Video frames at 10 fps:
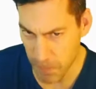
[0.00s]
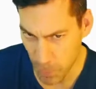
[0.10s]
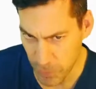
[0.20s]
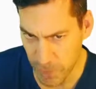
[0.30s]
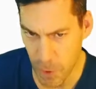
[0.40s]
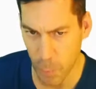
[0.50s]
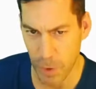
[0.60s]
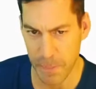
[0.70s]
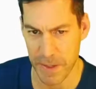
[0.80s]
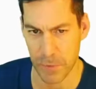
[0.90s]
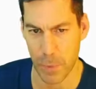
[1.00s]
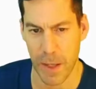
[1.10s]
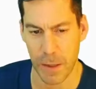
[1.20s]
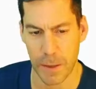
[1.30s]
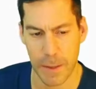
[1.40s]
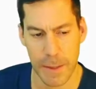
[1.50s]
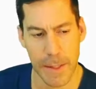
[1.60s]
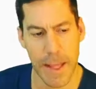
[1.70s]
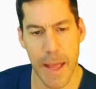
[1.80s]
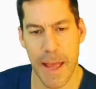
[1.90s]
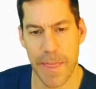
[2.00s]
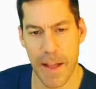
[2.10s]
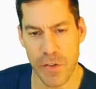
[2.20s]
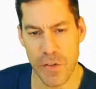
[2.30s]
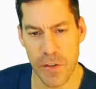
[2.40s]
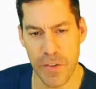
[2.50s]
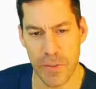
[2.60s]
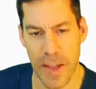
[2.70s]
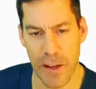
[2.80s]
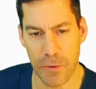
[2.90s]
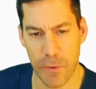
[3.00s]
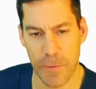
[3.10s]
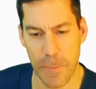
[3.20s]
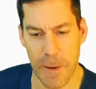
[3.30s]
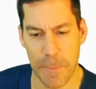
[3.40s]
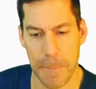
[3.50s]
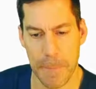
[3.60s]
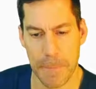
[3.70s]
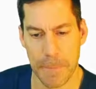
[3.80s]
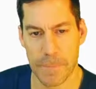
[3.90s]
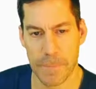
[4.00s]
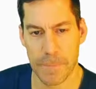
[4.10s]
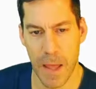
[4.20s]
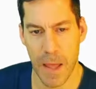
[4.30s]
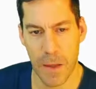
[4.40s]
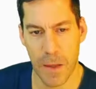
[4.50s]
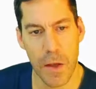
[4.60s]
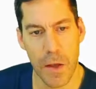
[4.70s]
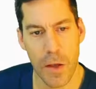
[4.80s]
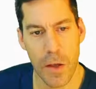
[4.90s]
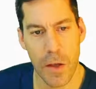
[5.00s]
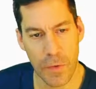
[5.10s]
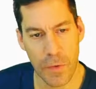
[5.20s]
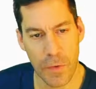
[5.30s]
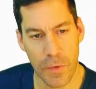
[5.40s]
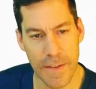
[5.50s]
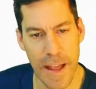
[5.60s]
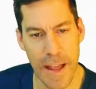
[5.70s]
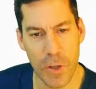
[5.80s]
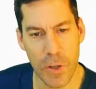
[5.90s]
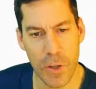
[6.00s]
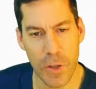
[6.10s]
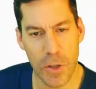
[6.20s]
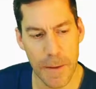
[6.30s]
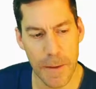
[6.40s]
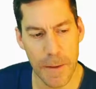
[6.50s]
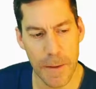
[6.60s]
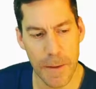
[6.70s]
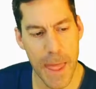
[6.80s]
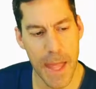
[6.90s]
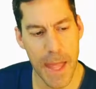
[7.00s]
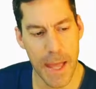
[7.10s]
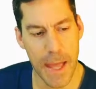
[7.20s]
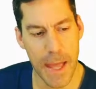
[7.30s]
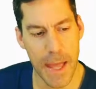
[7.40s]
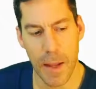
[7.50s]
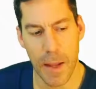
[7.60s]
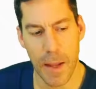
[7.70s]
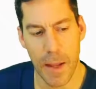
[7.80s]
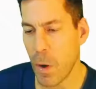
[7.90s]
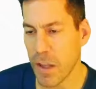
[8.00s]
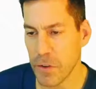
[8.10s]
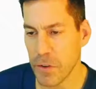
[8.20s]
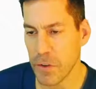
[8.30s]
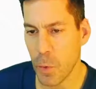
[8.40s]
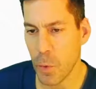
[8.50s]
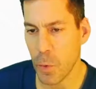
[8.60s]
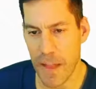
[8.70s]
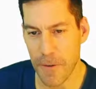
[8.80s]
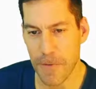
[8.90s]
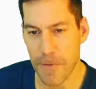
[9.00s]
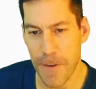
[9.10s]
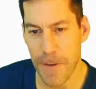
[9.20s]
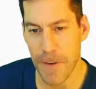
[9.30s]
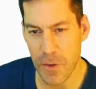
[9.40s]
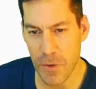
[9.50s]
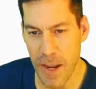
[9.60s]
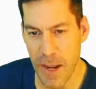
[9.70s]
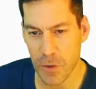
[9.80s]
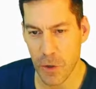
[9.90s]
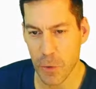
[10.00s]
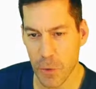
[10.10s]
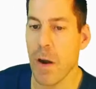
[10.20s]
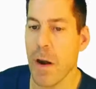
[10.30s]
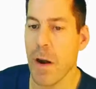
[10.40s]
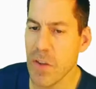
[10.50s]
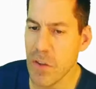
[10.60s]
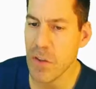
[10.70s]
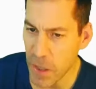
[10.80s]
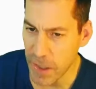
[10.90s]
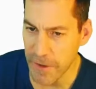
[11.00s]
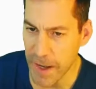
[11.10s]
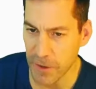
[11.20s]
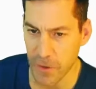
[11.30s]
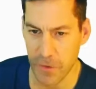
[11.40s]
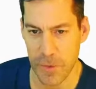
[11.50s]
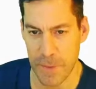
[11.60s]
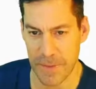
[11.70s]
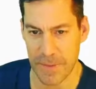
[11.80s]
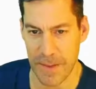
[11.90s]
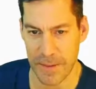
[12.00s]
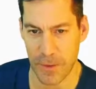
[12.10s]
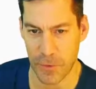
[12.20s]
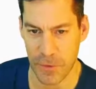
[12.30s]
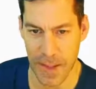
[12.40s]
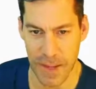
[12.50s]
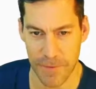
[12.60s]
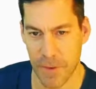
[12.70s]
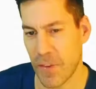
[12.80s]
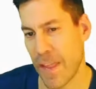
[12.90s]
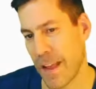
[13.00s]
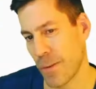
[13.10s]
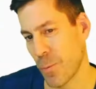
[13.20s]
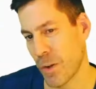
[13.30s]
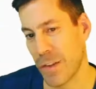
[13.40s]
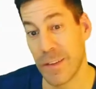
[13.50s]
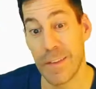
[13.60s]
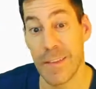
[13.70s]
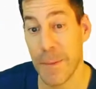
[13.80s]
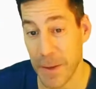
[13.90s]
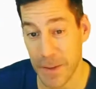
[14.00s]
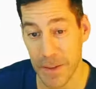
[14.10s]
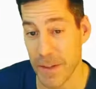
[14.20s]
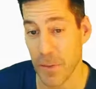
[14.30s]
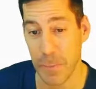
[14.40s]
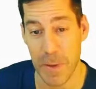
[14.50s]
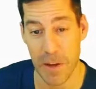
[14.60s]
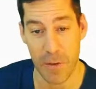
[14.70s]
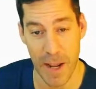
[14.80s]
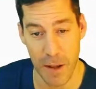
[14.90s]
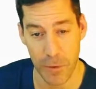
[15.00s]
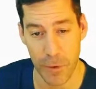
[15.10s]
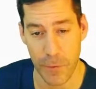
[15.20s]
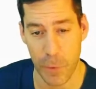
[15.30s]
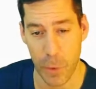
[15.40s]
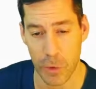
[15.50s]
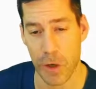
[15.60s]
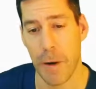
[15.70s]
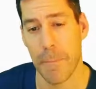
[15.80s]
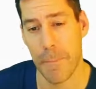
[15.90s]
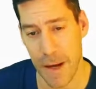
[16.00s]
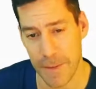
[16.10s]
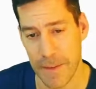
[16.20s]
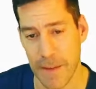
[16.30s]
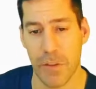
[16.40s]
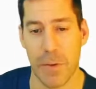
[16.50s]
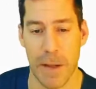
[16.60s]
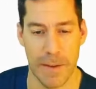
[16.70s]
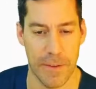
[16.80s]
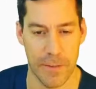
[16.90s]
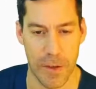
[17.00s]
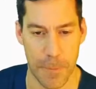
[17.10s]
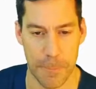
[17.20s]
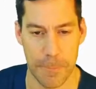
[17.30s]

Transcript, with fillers: Most of you will be as well. And that should just download for me. So it started downloading. And what you'll do is then find your download wherever you've got your downloads to be set to save. So that would typically just be your downloads folder. Mine saves to my desktop.